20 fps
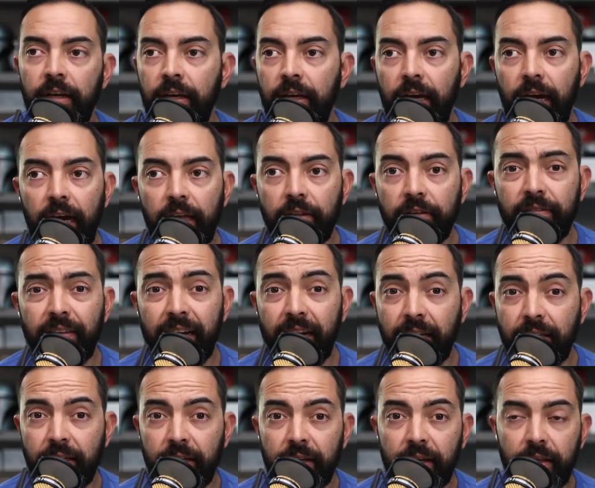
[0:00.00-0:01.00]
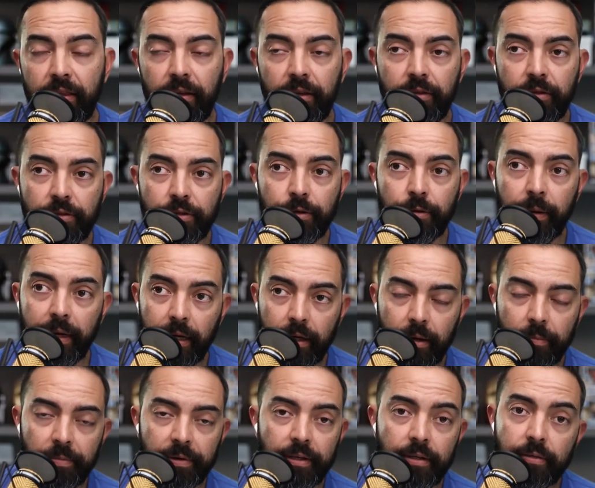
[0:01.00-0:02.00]
I love that idea. And I think there's great
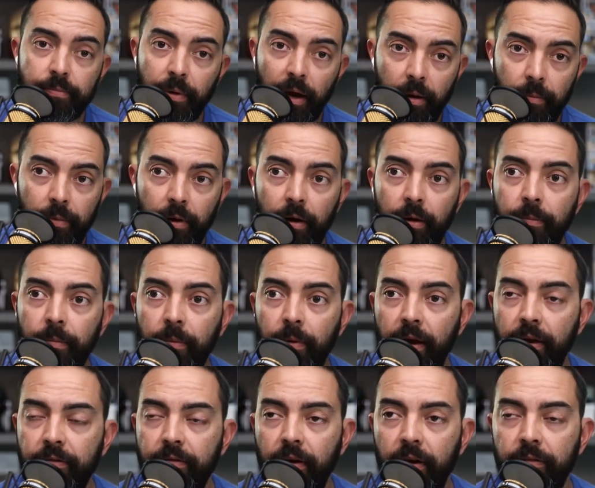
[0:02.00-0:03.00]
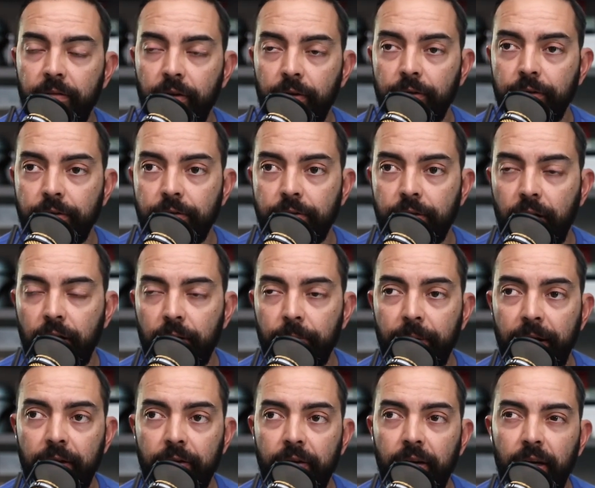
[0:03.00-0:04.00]
companies. BombBomb, I've heard you talk
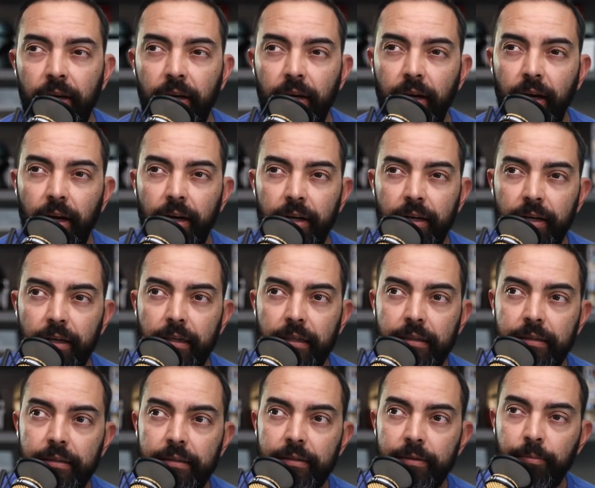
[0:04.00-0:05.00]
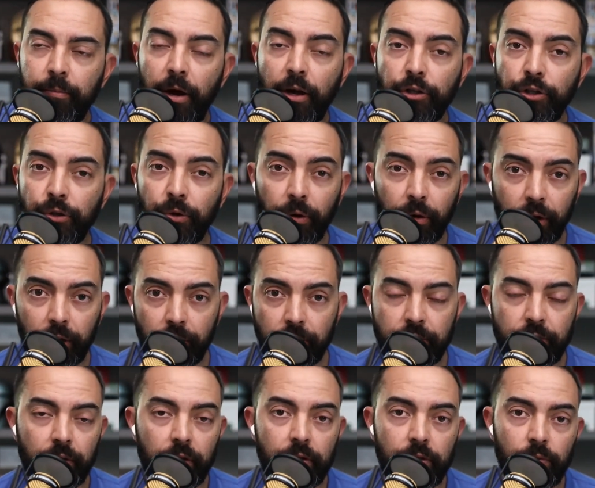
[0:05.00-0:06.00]
about. Bonjoro
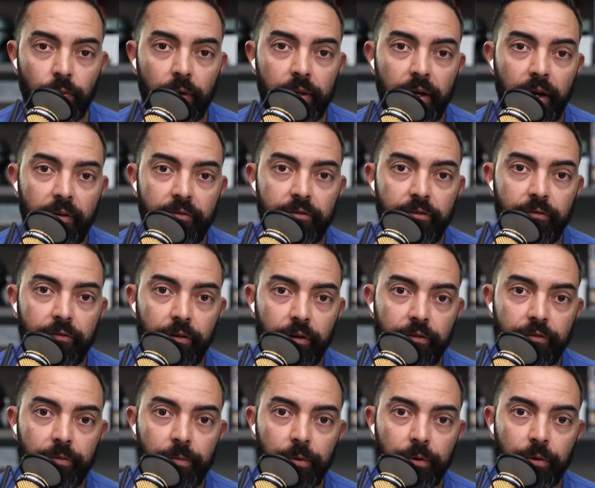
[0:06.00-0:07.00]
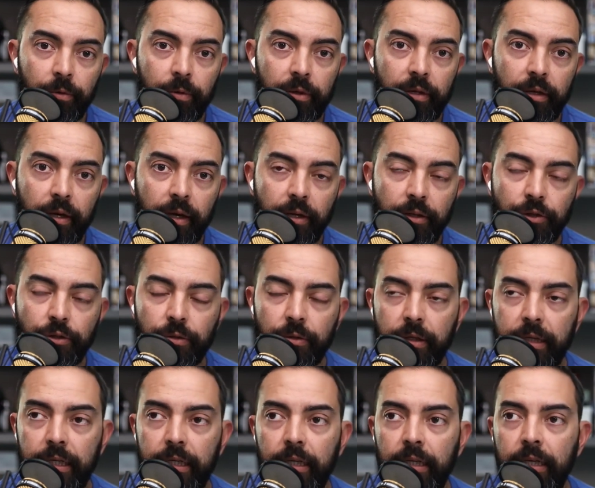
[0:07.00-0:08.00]
is one that I'm very familiar with and I
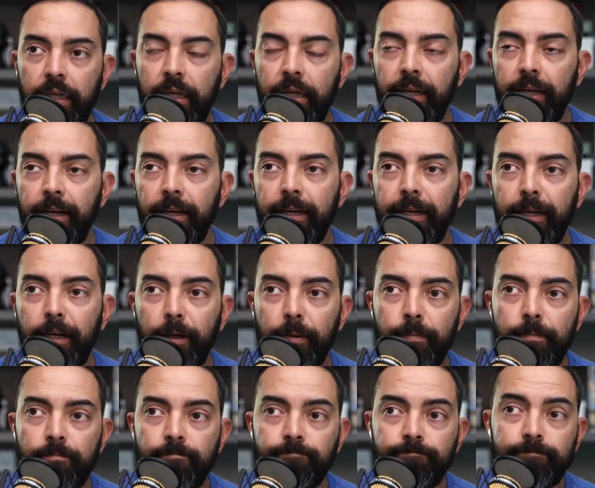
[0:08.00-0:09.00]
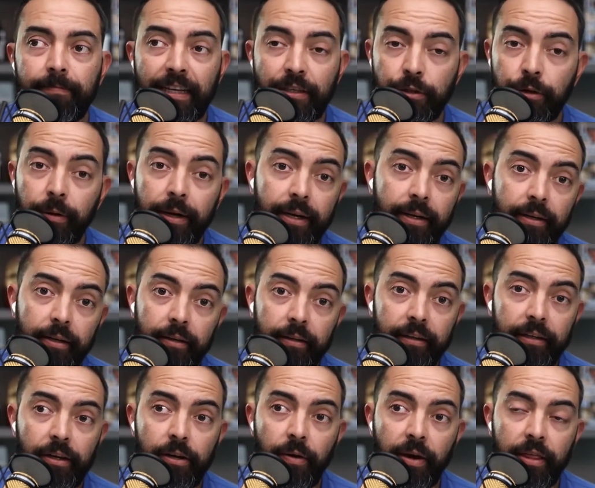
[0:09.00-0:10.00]
enjoy. That's a great
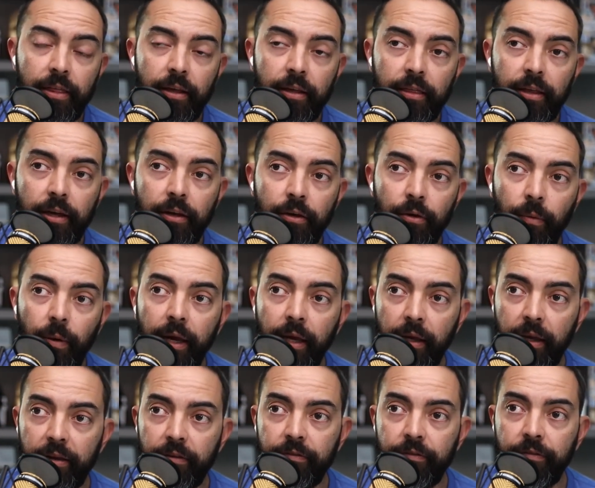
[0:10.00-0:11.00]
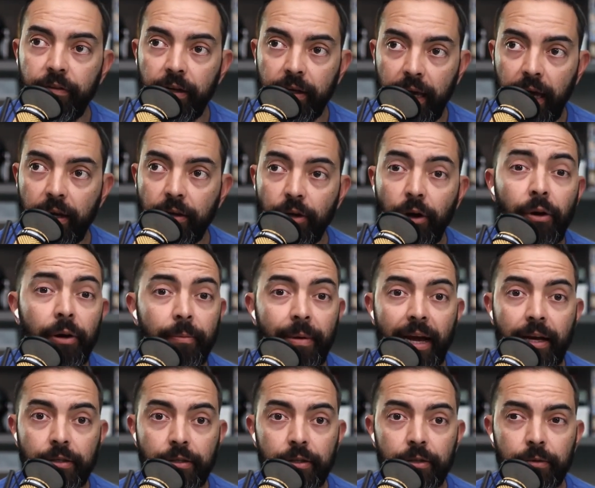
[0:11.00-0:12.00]
idea. I think that you're right. If, again, going
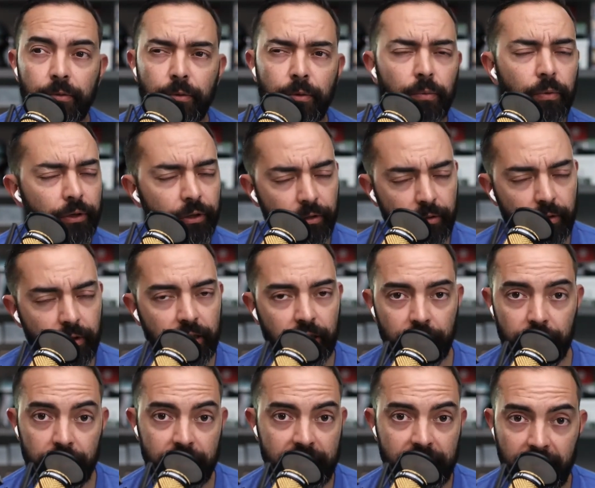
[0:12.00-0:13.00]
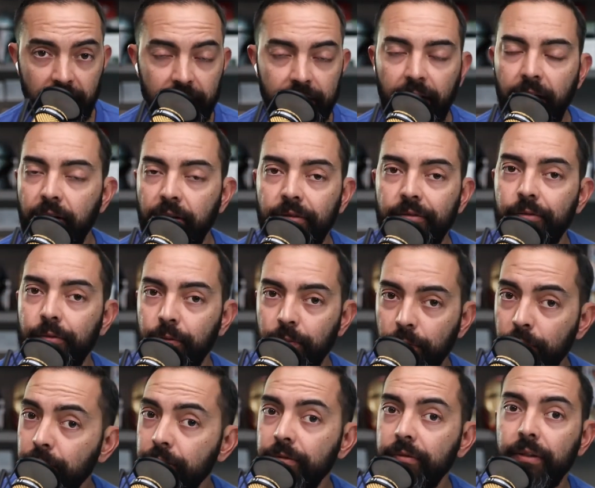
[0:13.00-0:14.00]
back to, well, what are you going to do to stand out?
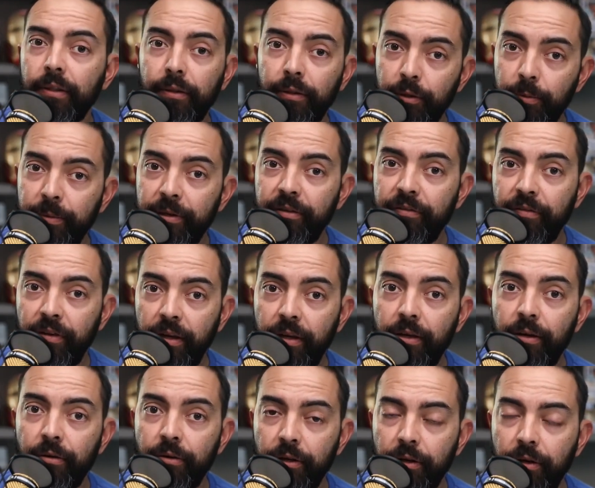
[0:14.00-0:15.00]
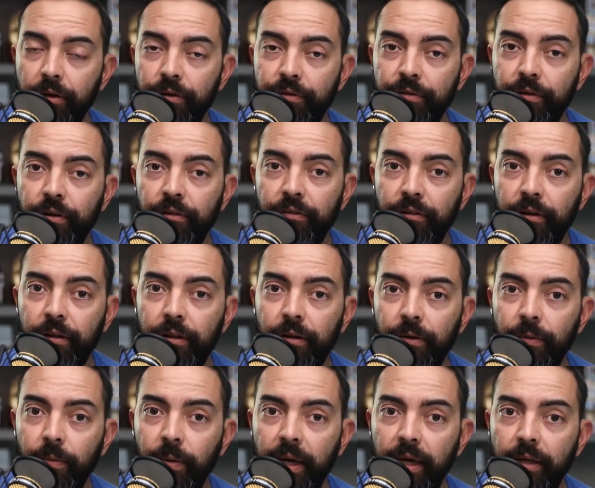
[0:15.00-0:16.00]
Well, a little bit of video could go a very, very
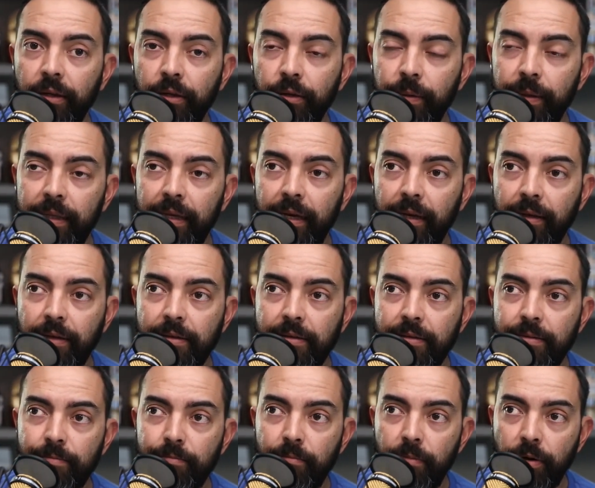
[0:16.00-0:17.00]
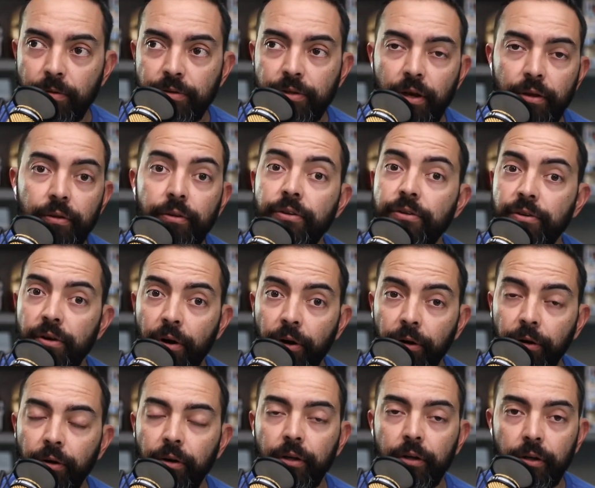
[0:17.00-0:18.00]
long way in doing that, because most others
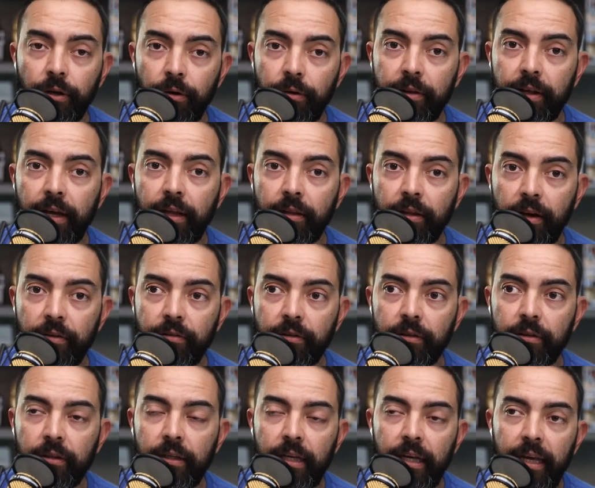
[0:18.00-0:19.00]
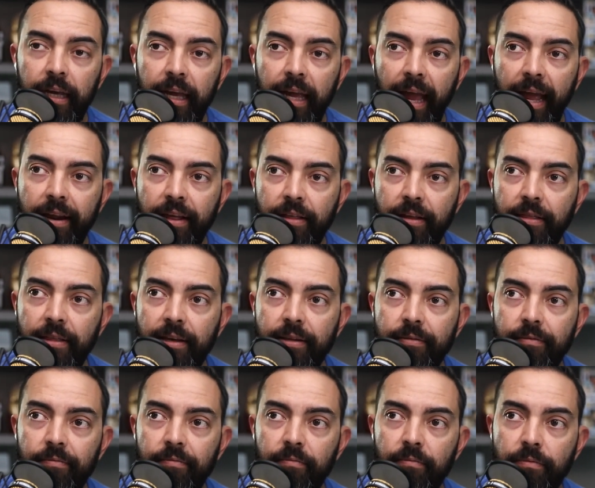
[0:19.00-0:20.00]
aren't going to go to that level. And I think that
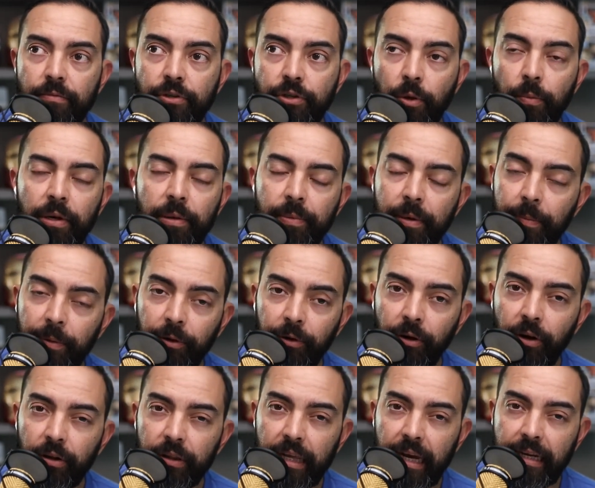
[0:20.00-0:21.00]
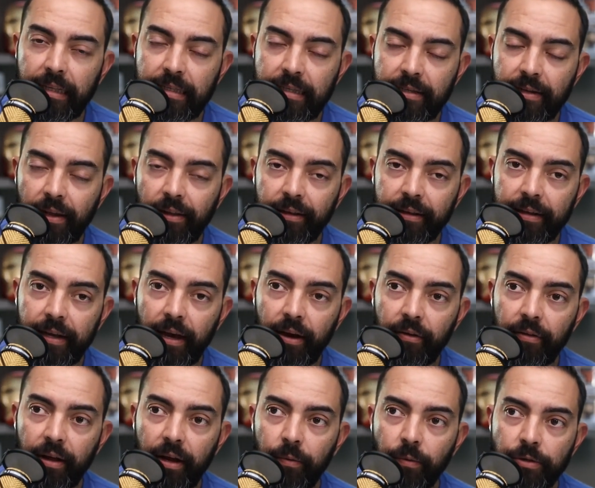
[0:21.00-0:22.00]
so many people are online selling now
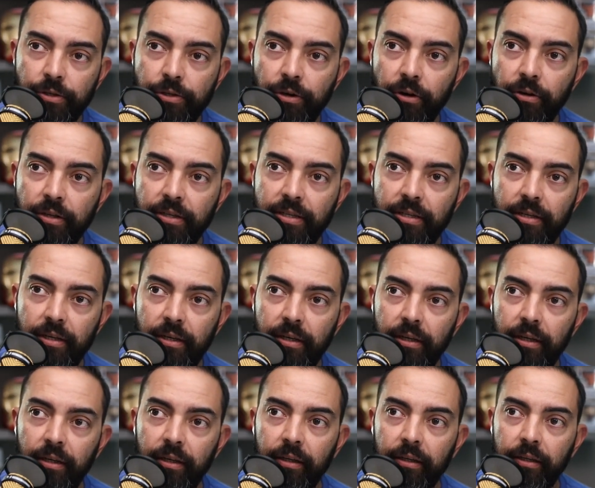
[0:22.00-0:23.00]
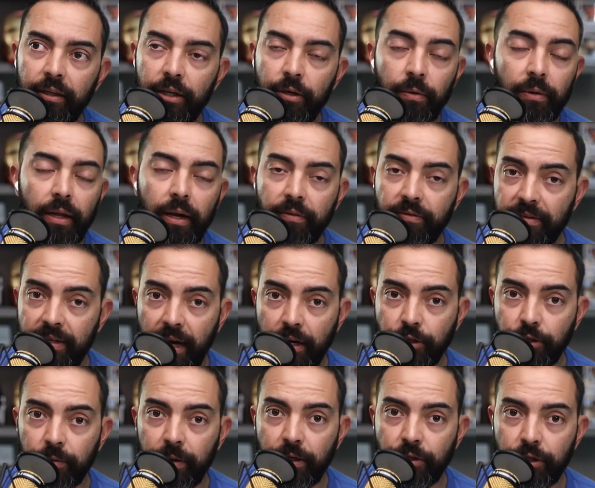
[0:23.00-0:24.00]
that we're starting to see, a lot of
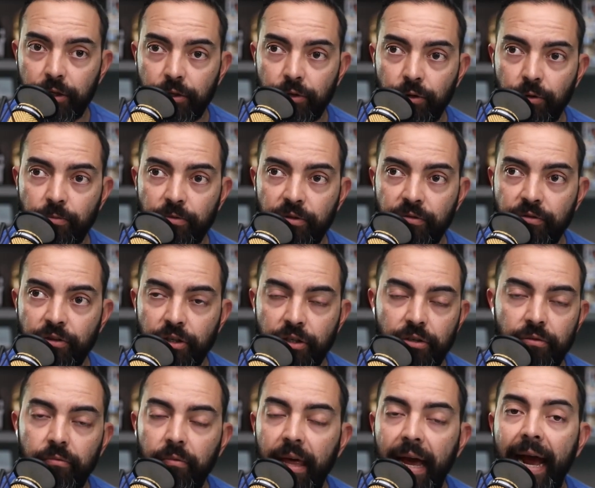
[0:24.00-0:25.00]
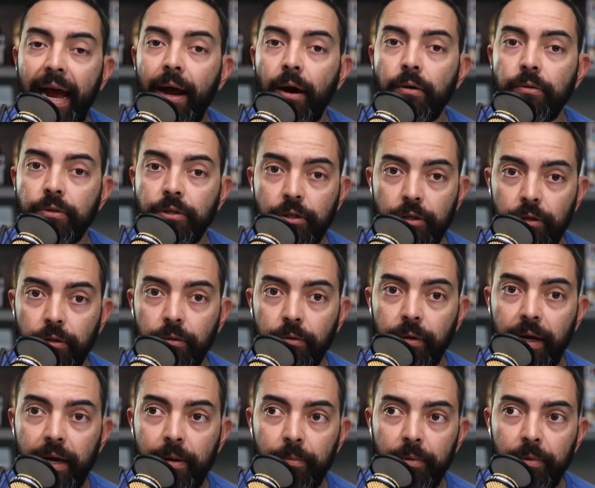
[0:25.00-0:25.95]
saturation in terms of just the how-to, right?